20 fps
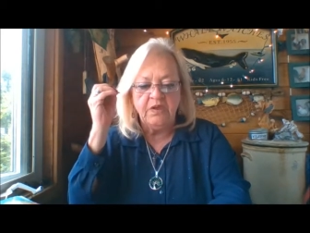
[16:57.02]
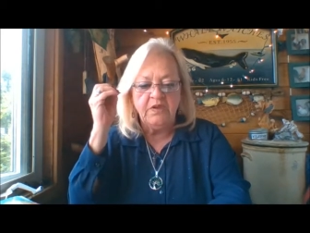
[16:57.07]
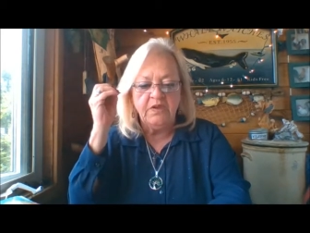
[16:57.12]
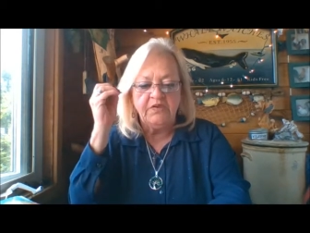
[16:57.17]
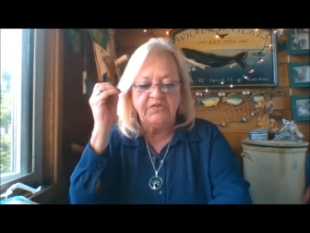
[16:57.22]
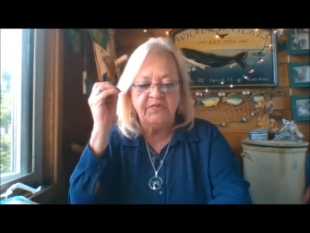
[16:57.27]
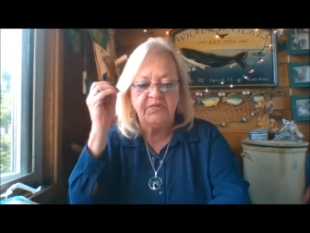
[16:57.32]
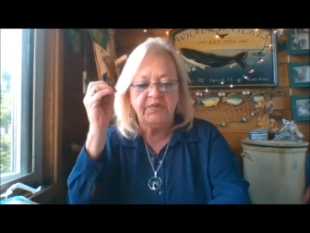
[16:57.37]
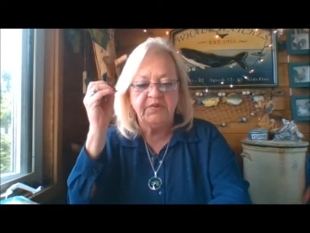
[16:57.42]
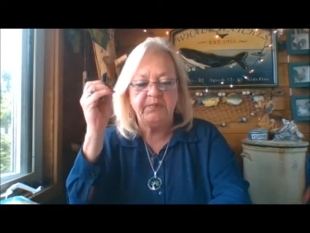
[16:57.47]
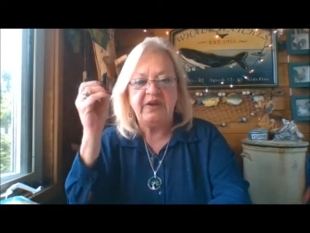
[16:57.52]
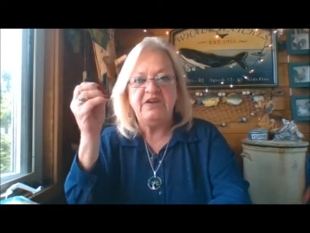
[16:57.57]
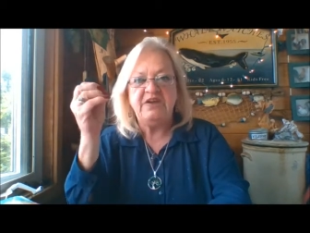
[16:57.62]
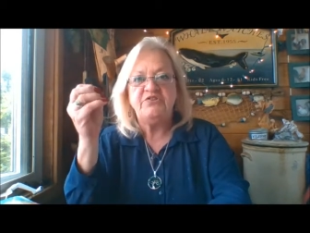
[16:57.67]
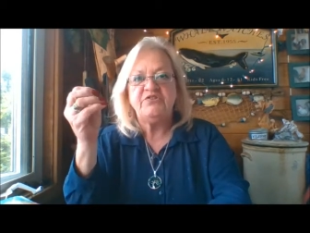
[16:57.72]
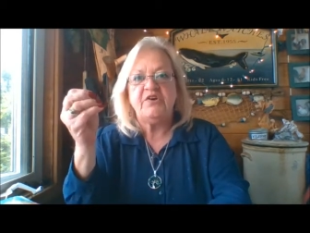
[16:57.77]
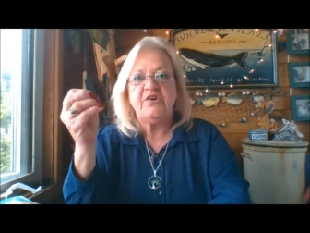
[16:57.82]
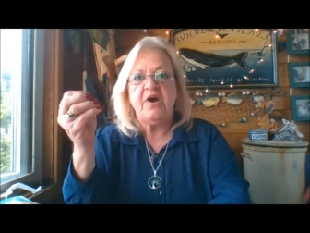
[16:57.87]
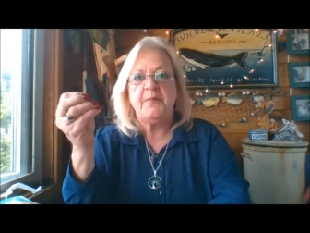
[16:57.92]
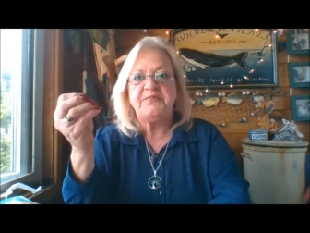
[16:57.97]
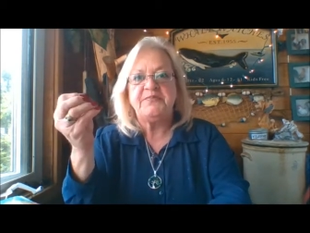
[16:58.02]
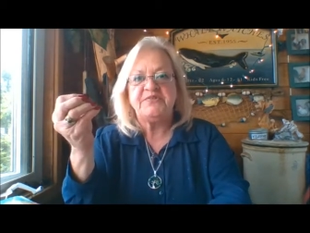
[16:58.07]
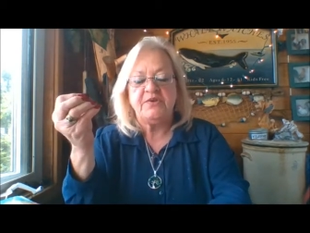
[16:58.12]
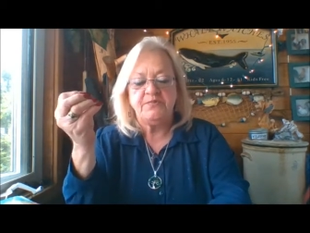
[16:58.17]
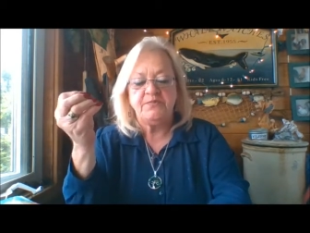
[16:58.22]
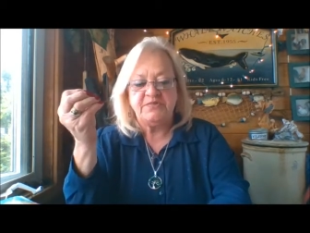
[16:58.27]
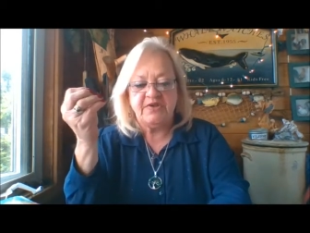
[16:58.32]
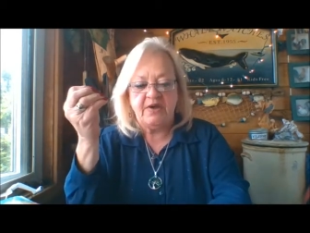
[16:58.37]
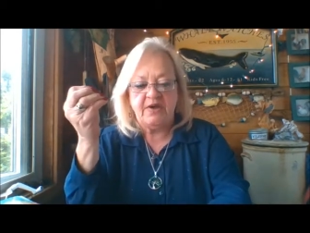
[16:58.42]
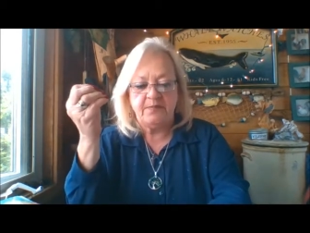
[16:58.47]
So when the Page of Cups
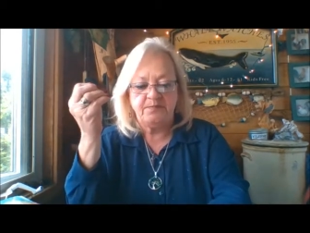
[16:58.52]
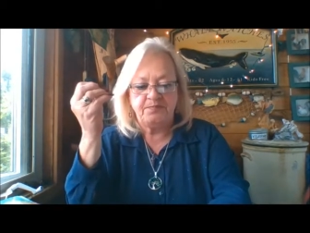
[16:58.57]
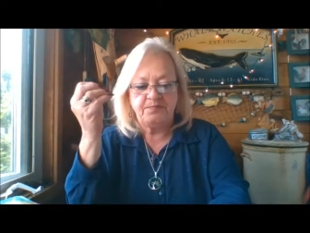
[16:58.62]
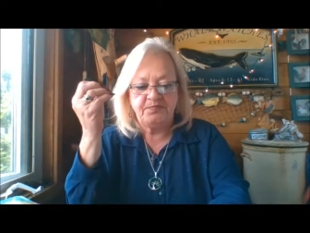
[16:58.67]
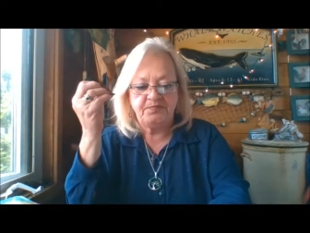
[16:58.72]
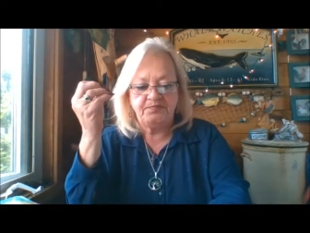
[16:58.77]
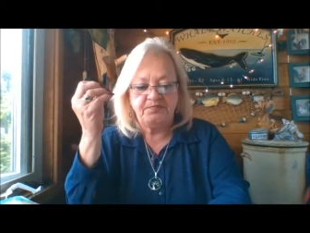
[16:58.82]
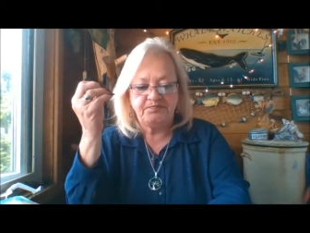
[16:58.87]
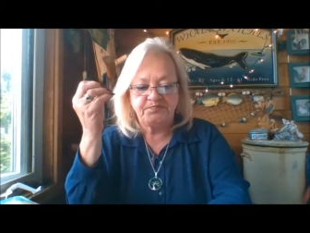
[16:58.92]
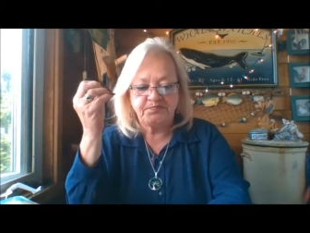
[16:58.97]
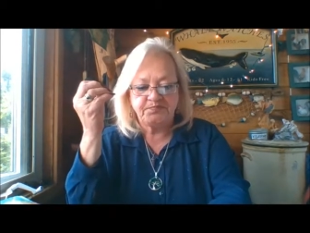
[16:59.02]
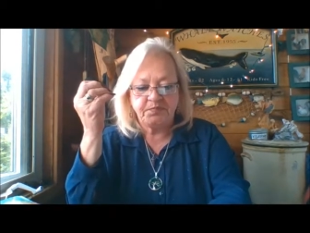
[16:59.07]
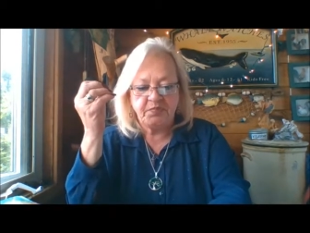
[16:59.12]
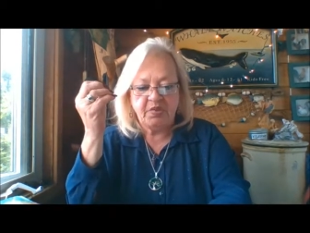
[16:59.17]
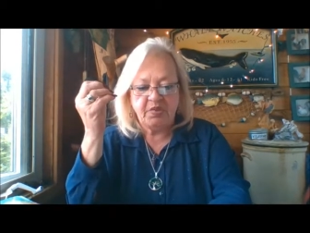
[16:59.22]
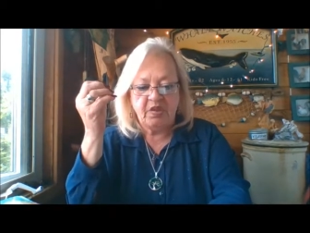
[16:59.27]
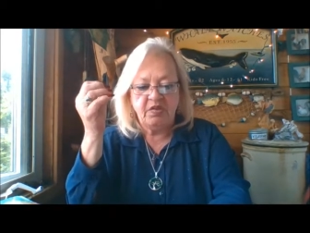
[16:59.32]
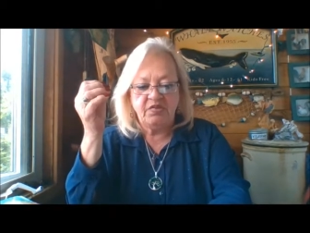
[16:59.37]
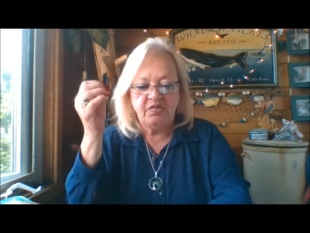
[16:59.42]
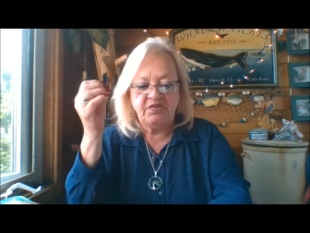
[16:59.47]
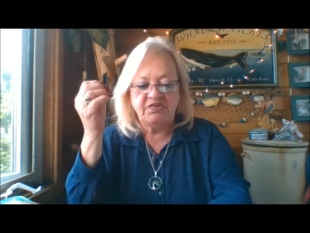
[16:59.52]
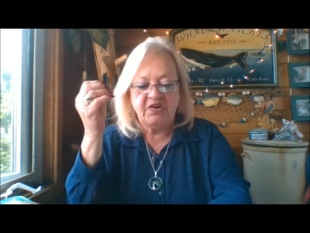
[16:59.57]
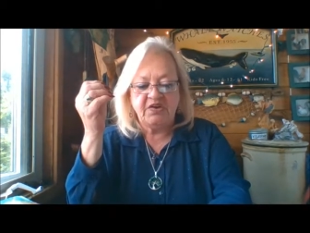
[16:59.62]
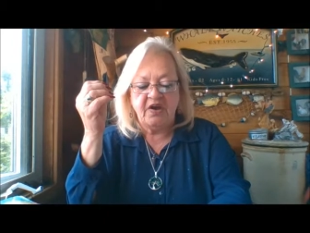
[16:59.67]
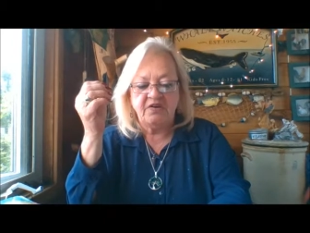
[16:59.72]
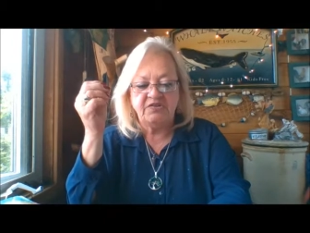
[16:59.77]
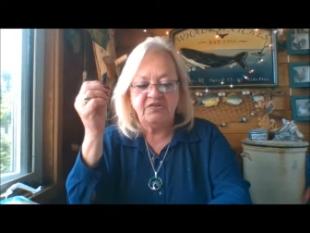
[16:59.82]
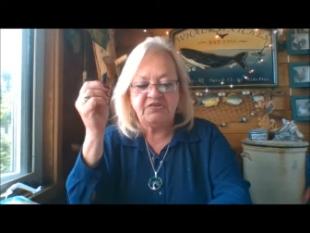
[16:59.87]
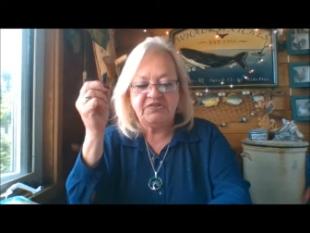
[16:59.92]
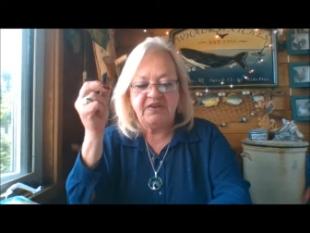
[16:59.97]
comes up, this
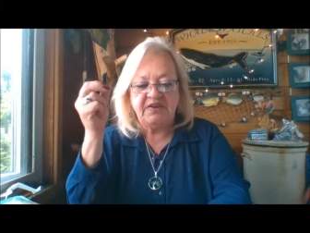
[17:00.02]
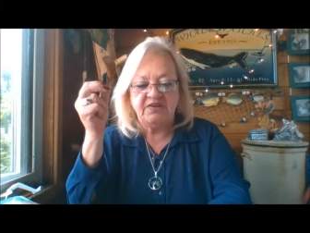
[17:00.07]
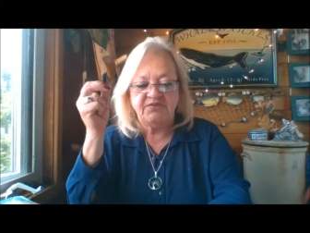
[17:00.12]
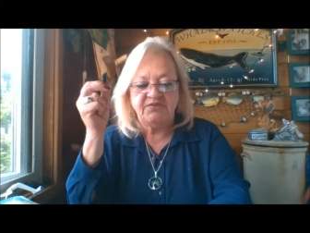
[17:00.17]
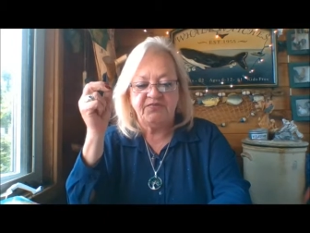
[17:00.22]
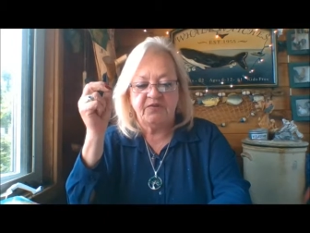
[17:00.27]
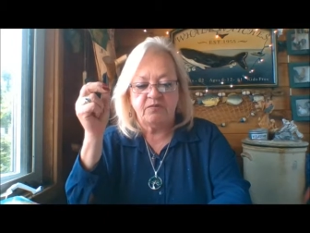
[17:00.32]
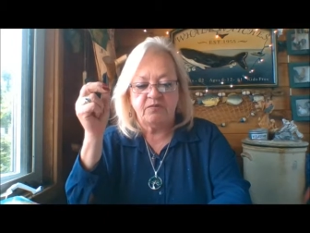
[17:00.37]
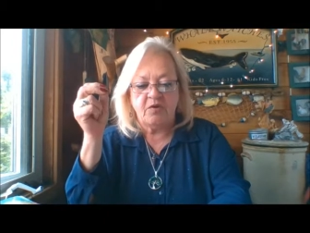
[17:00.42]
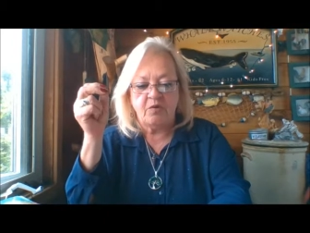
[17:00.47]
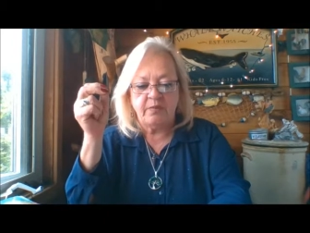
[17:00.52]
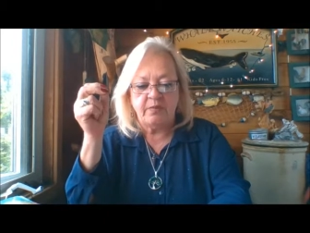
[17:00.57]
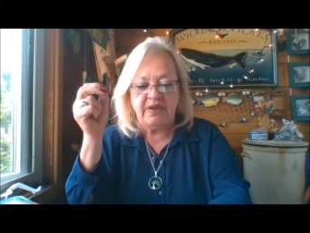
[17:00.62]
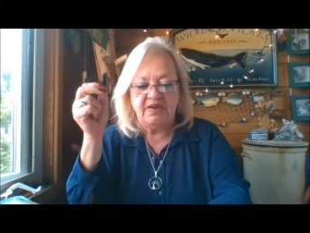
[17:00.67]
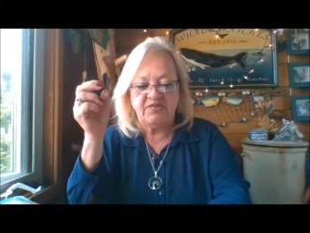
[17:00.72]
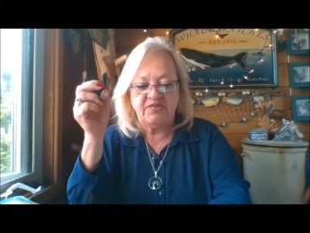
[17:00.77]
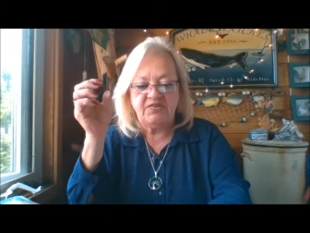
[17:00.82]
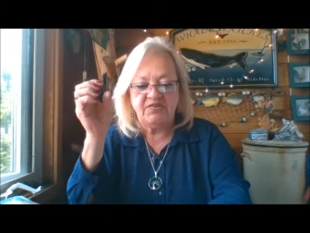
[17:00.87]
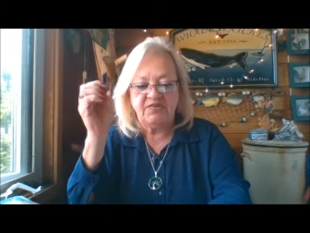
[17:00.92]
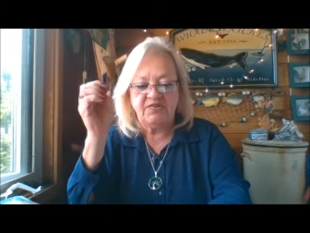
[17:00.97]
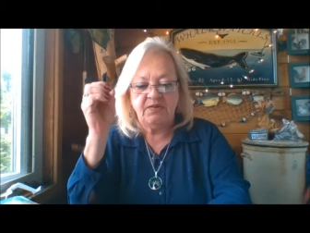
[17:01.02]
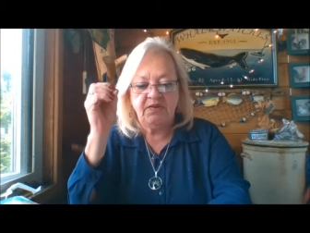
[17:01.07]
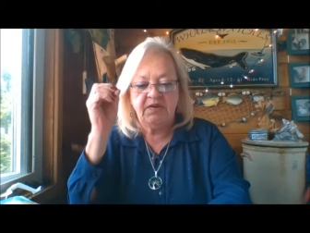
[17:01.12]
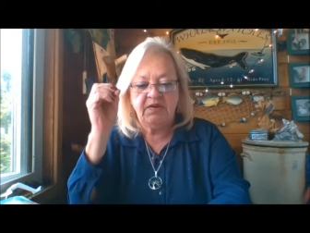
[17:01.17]
card stands for romance,